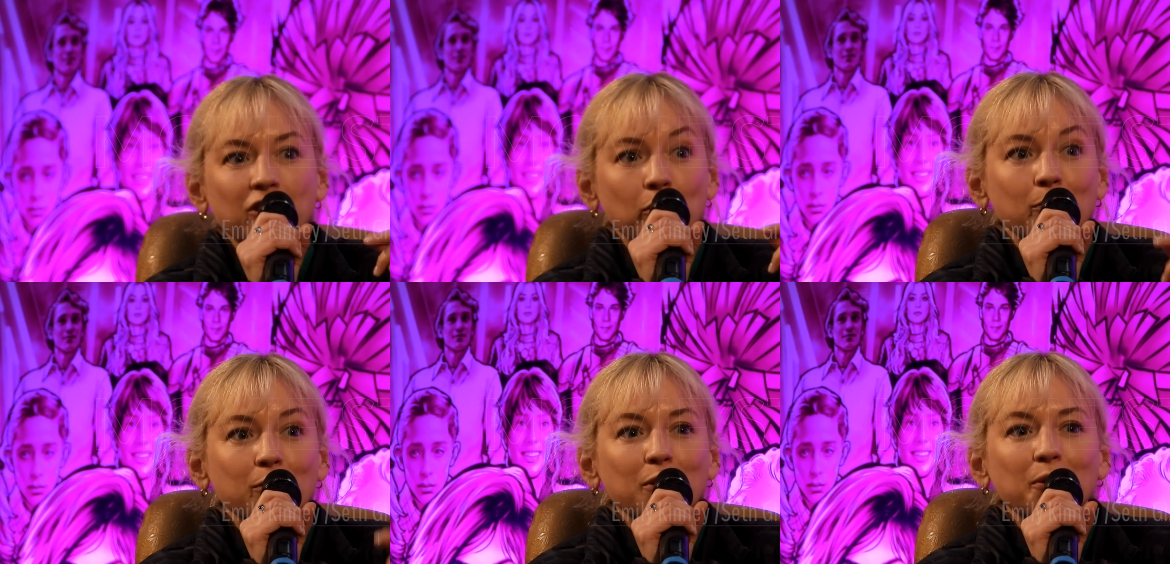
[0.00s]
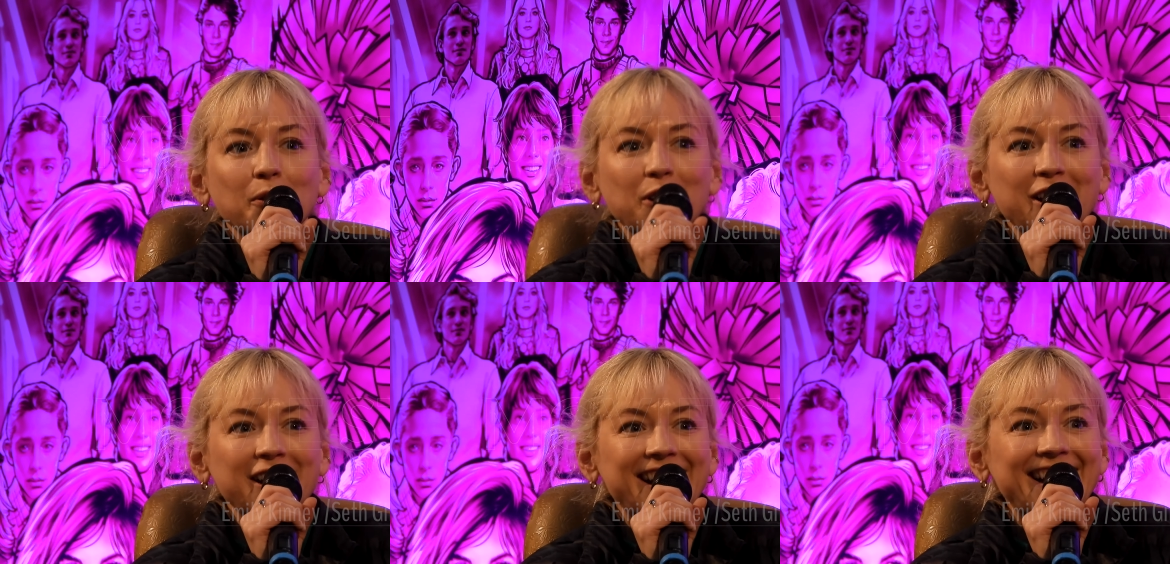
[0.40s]
Speaker 1: doom
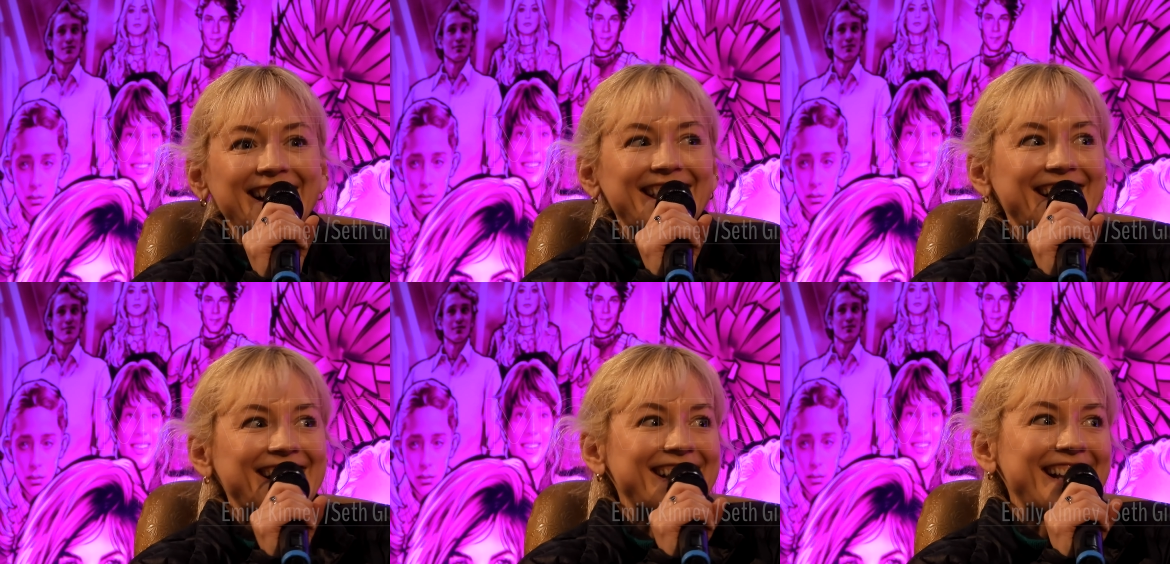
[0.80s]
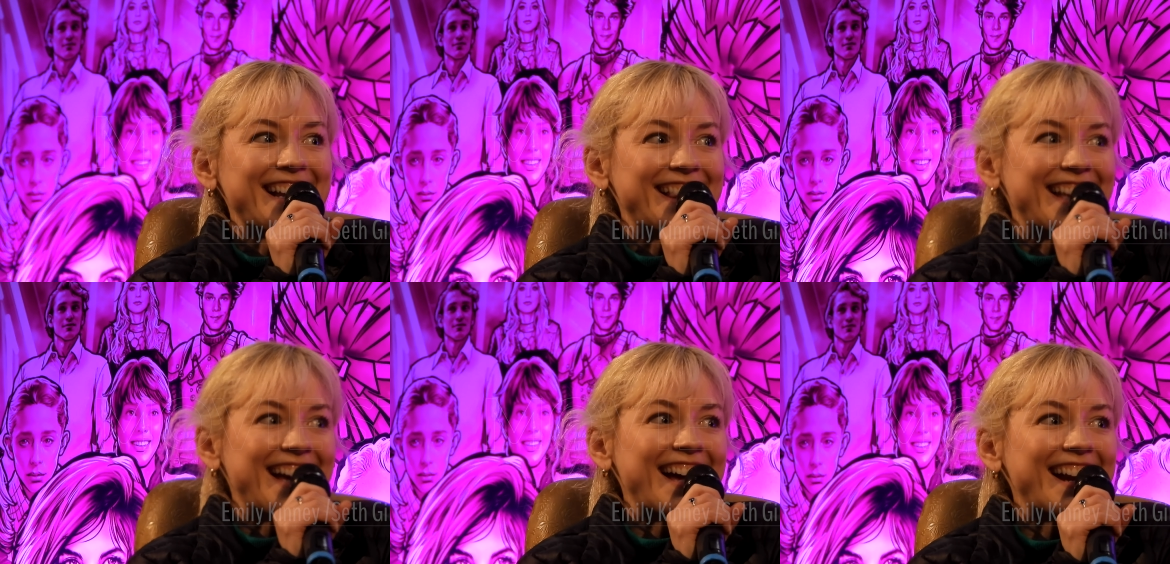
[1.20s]
scrolling, and things
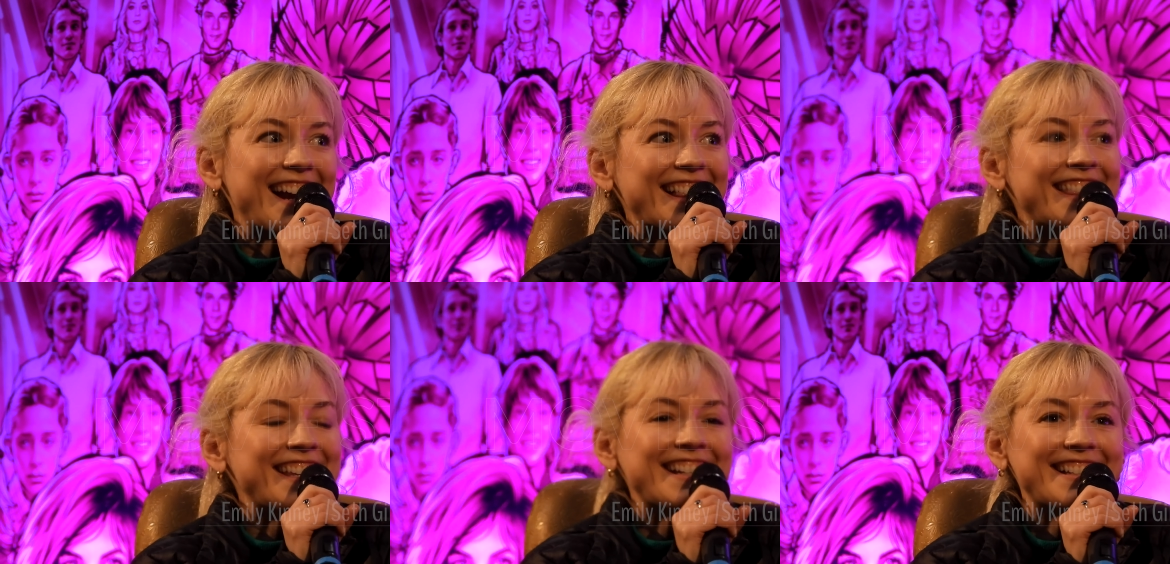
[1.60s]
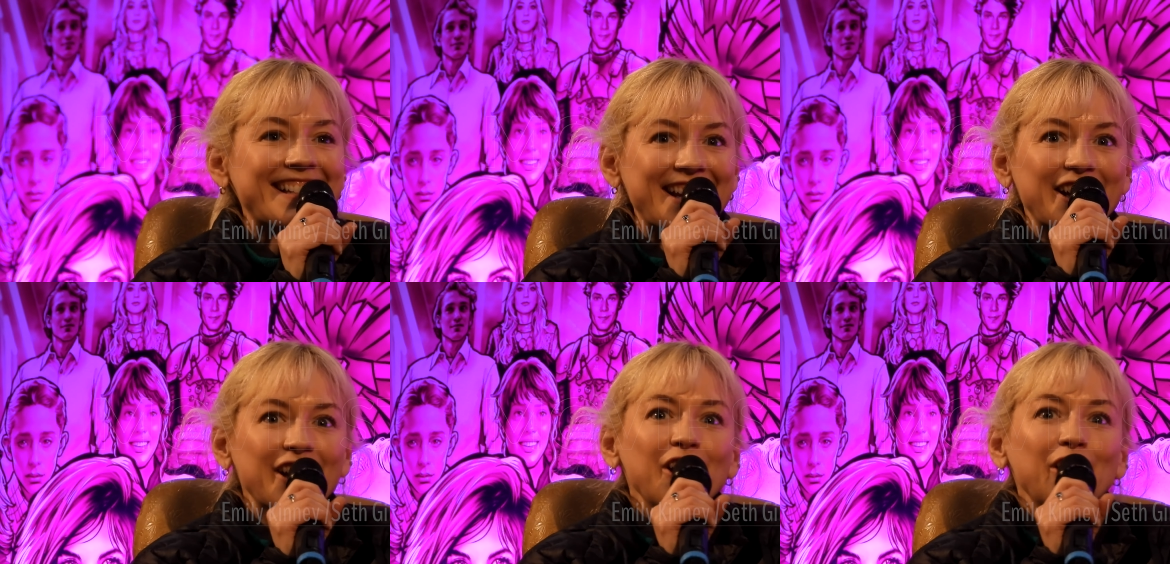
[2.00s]
like that. I think
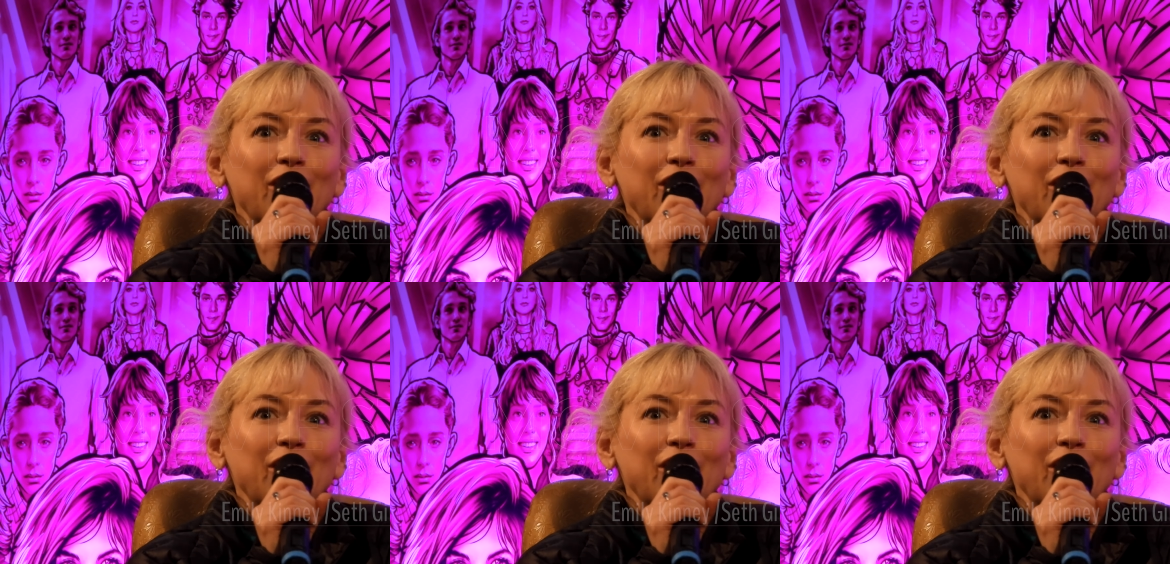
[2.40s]
like